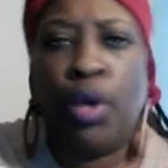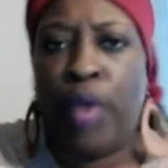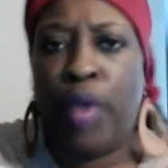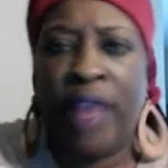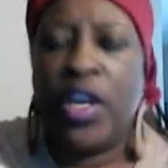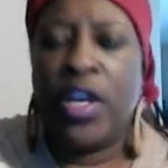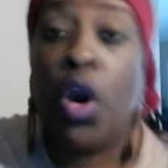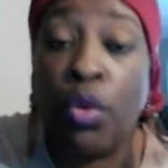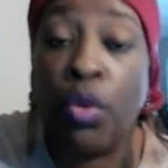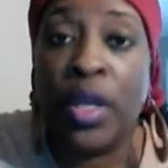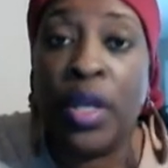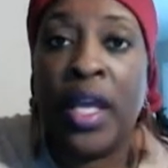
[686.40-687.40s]
heavy
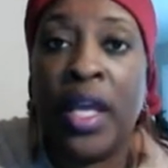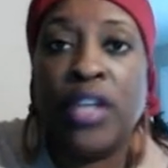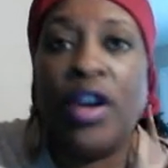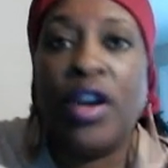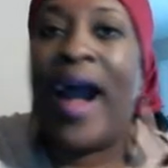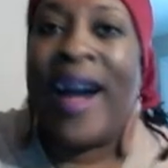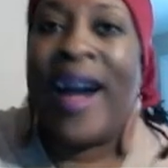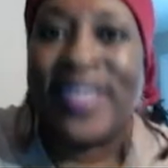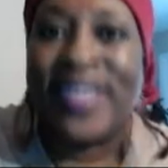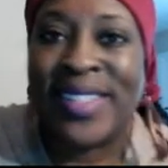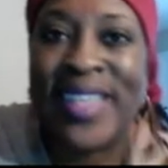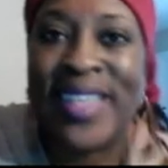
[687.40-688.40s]
coat, you're out
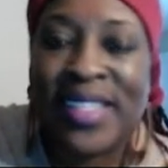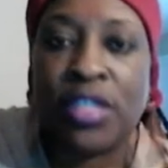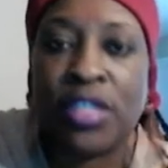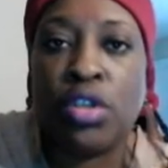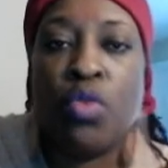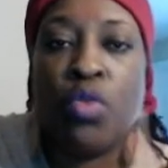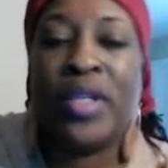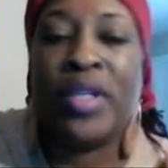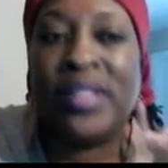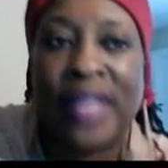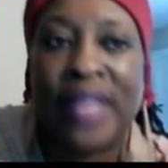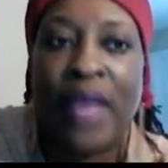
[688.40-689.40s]
of season. So you want to
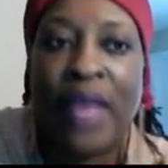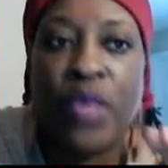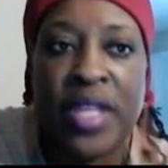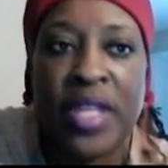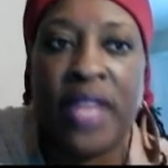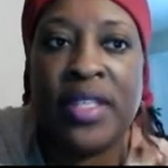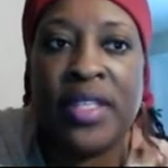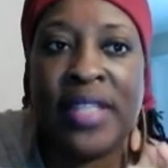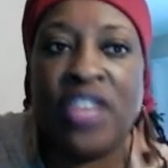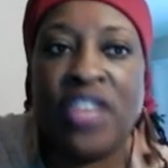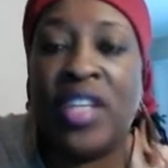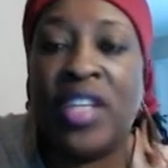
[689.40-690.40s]
stay within the
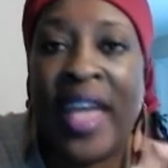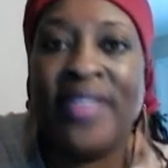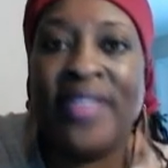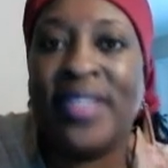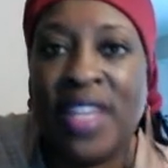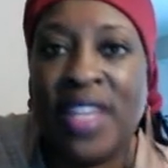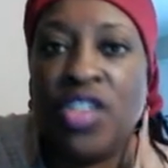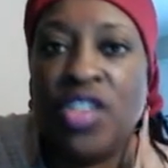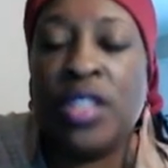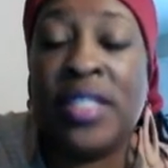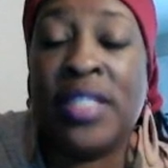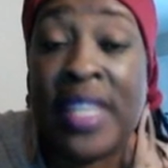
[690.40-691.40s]
session and the
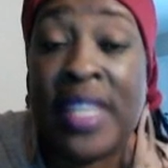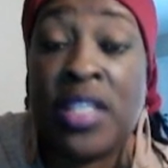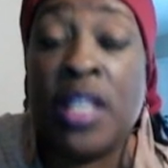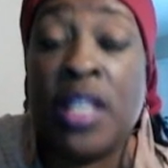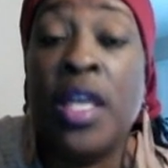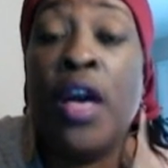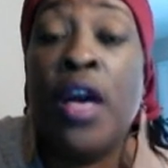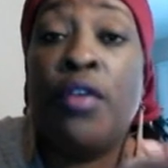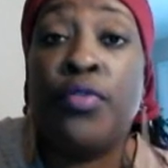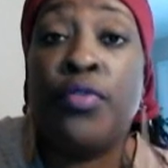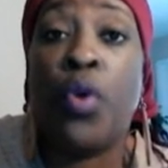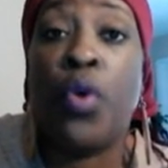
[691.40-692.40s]
season
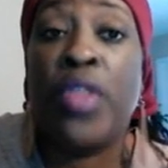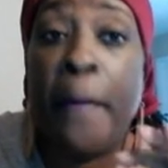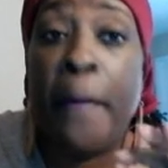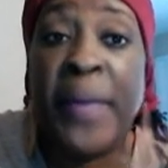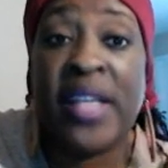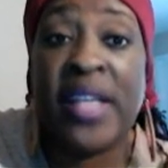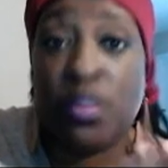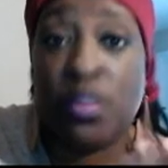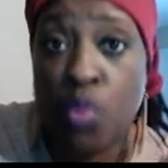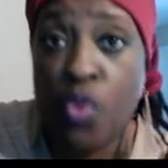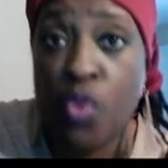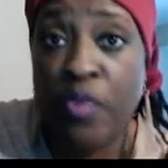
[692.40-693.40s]
for the best
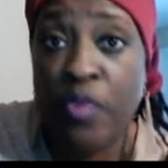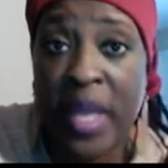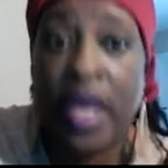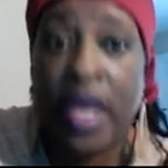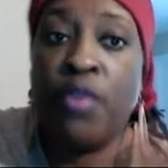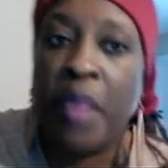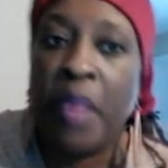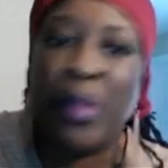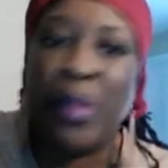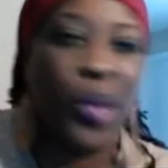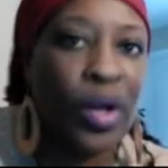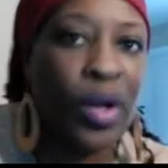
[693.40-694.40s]
movement. And
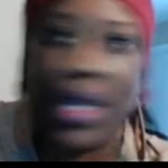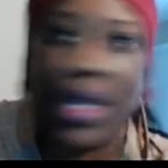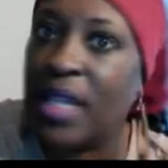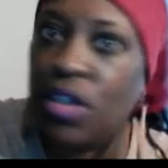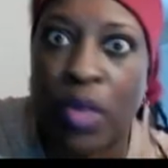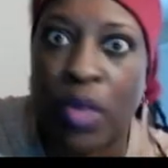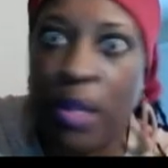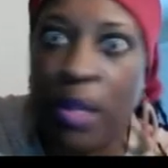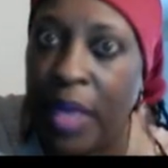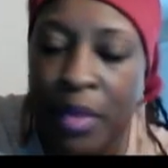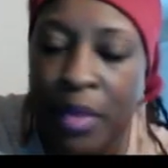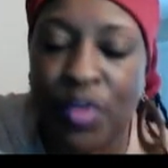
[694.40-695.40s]
remember, we only get 20
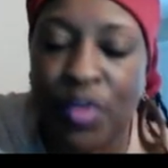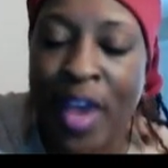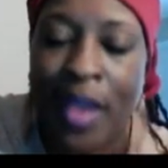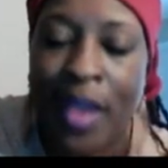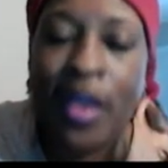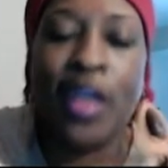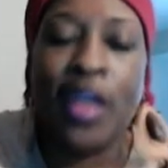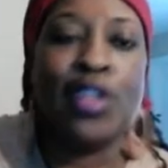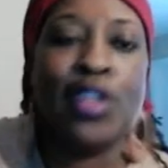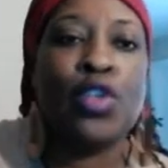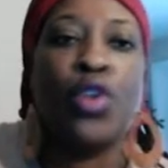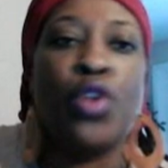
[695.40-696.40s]
pips, right?
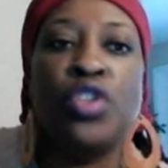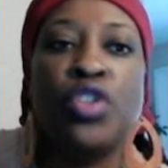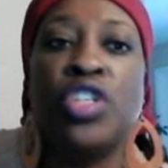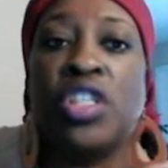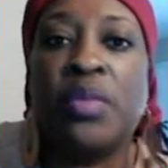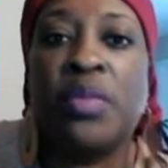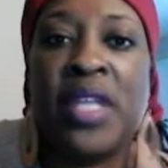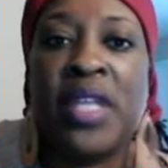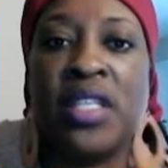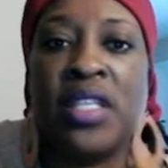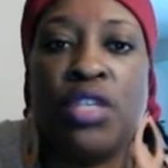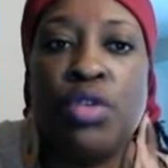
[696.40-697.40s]
So those are just some
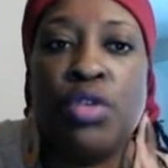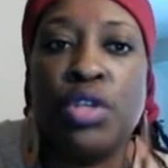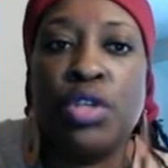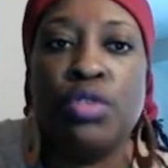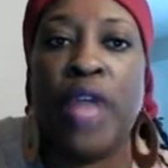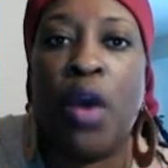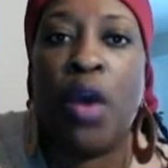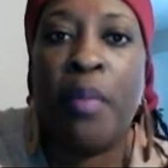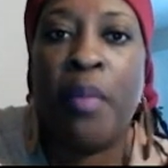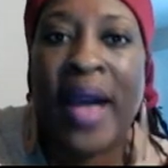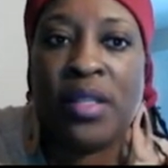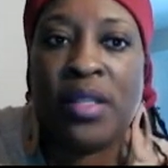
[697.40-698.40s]
things that you can do to help
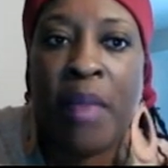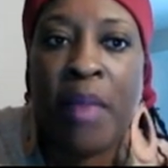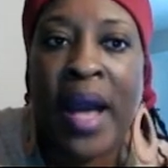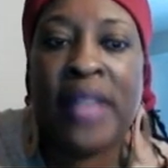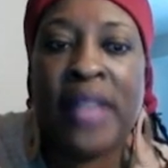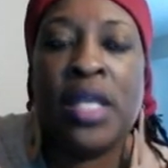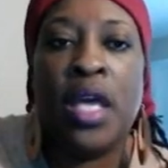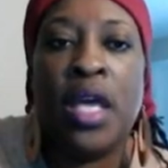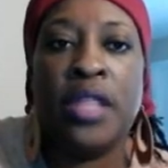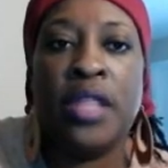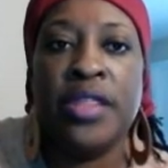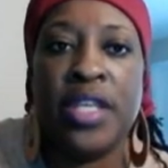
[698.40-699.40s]
maximize
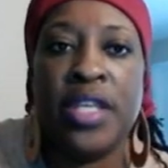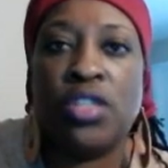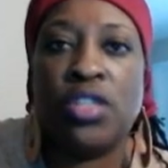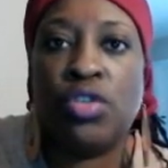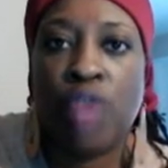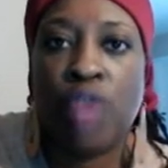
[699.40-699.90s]
this